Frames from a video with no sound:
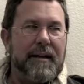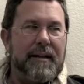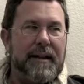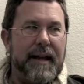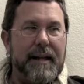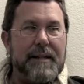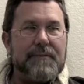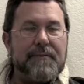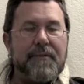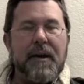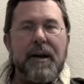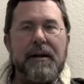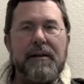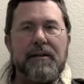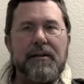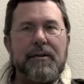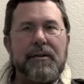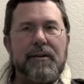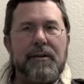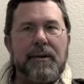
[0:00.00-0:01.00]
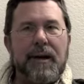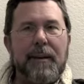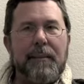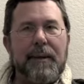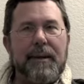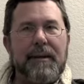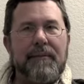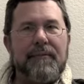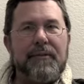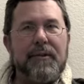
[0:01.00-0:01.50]
that's fine too. I
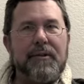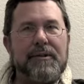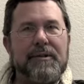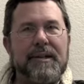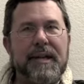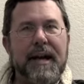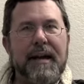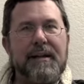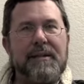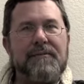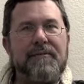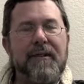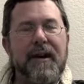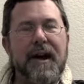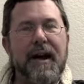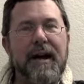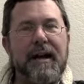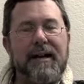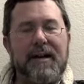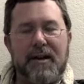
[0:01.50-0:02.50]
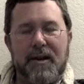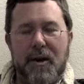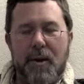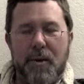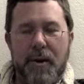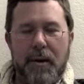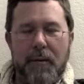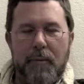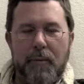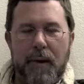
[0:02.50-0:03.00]
mean, if you're satisfied
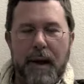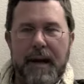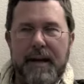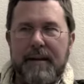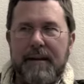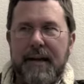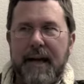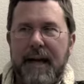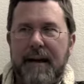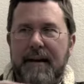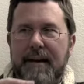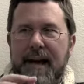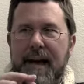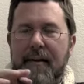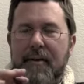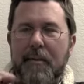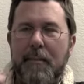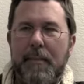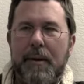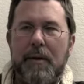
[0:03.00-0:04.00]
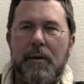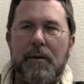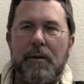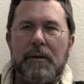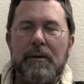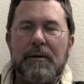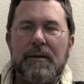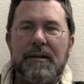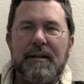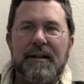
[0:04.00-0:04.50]
going right kind of down the
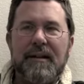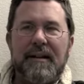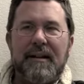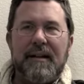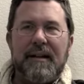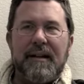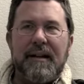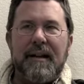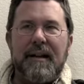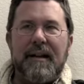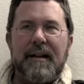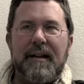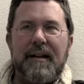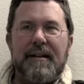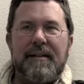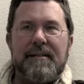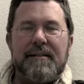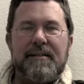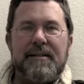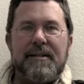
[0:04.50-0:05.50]
middle and